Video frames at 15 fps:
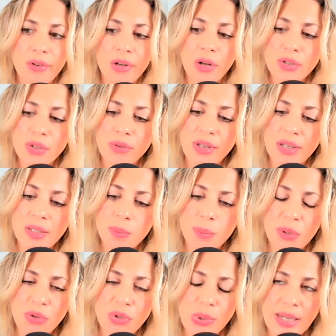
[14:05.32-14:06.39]
philosophy and
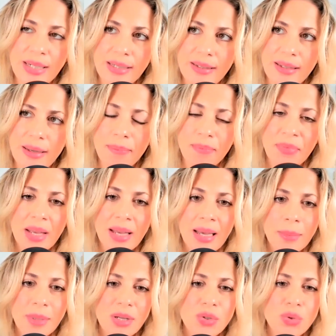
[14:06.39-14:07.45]
spirituality,
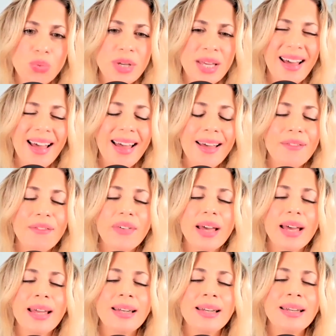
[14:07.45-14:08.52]
because we have
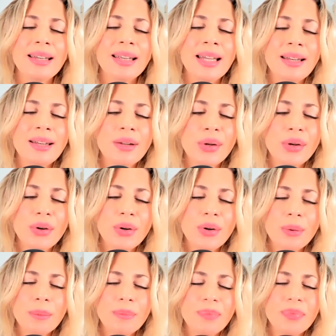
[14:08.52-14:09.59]
an
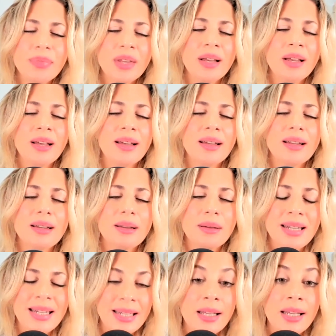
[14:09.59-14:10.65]
inner
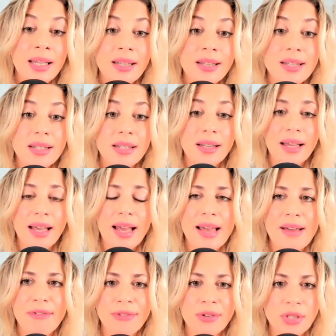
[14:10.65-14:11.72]
need, a
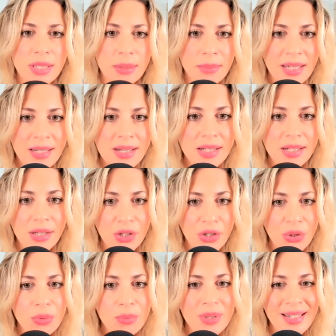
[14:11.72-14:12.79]
fundamental
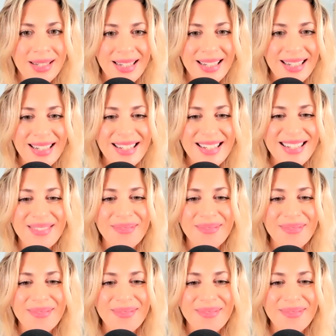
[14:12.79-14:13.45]
human need